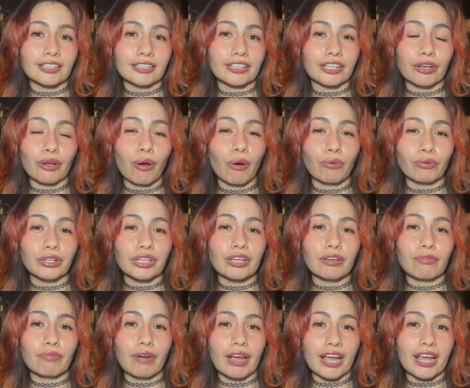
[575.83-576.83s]
the only
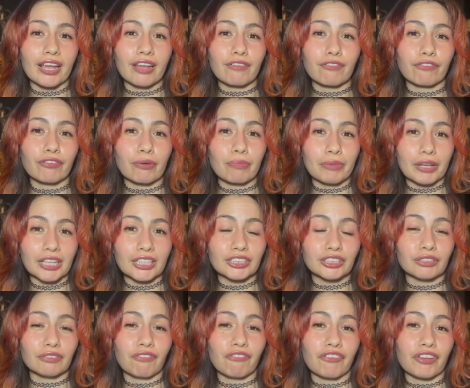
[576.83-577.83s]
way for me
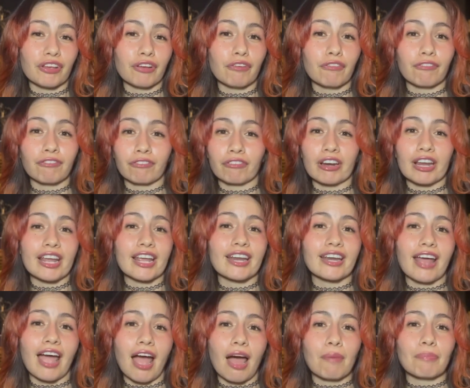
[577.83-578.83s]
to feel free and
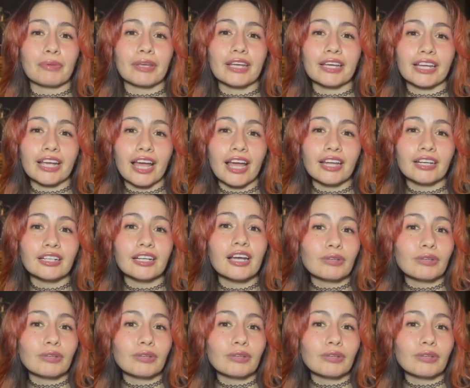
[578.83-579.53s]
happy again